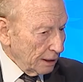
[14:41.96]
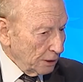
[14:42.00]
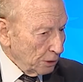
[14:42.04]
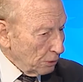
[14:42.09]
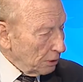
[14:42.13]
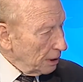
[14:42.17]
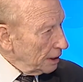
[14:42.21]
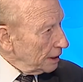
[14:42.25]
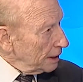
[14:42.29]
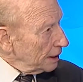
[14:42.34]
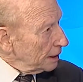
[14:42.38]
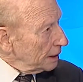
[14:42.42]

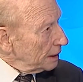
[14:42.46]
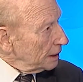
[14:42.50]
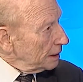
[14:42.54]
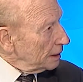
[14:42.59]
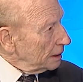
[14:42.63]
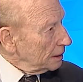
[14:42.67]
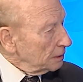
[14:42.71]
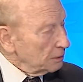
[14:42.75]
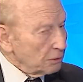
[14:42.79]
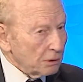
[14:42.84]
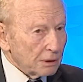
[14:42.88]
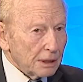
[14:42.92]

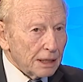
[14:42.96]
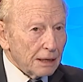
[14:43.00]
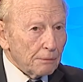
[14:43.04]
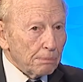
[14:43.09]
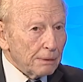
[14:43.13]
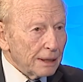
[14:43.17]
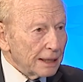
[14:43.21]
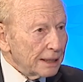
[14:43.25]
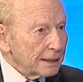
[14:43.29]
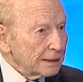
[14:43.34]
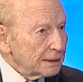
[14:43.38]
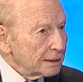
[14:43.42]
nuclear
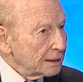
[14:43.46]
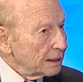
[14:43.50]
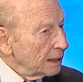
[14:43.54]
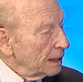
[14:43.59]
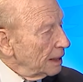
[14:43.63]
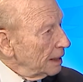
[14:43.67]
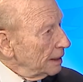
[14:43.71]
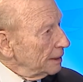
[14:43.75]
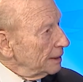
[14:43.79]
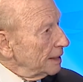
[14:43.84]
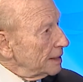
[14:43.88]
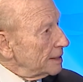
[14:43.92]
plant.
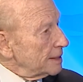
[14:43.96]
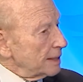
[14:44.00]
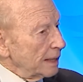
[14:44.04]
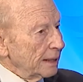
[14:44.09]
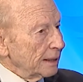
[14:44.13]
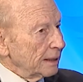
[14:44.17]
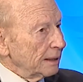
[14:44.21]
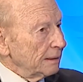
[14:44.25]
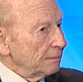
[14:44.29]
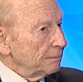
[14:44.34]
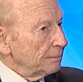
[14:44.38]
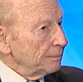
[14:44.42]
They're
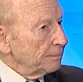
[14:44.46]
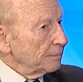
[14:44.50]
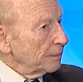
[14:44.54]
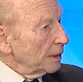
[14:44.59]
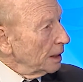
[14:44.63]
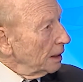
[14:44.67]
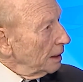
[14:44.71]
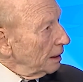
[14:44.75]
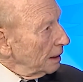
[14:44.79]
selling him